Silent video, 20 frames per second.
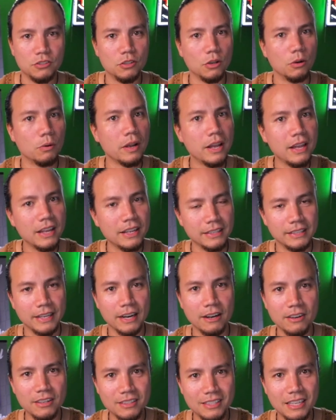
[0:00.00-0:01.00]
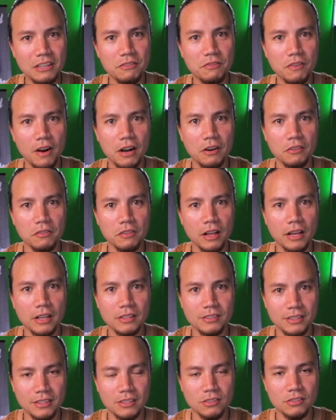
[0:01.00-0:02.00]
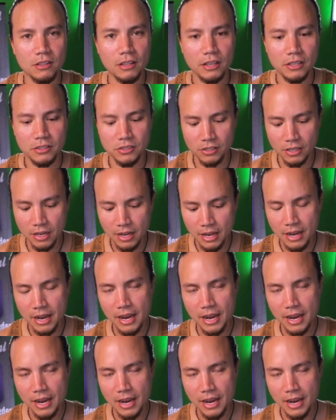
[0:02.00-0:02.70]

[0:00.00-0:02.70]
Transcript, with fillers: So guaranteed Fireflies in this clutch.